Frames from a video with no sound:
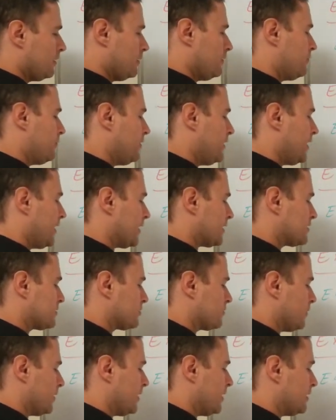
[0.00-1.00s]
3x
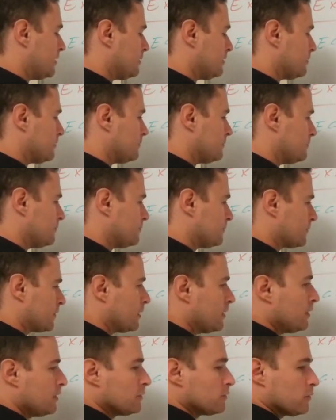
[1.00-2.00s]
squared,
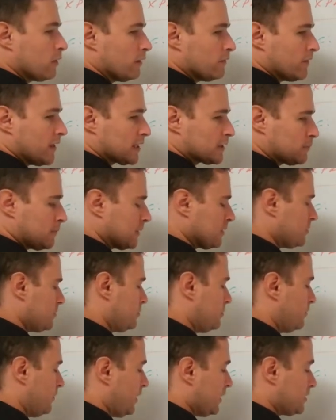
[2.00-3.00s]
12x plus
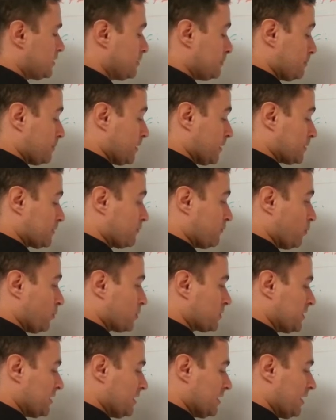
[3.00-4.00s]
2x is plus
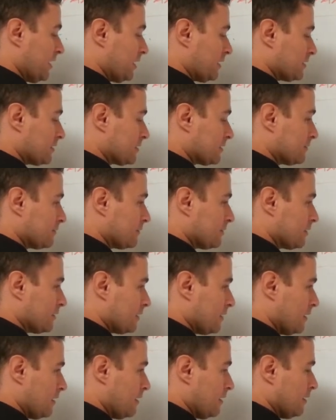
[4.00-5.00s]
14x
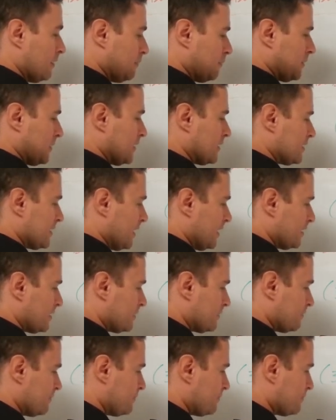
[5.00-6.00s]
plus 8.
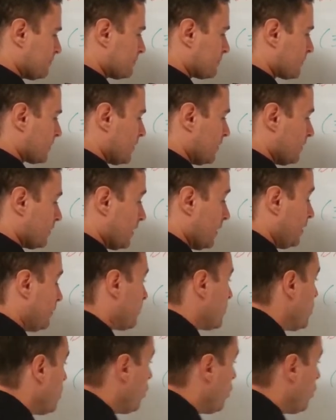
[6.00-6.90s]
Okay?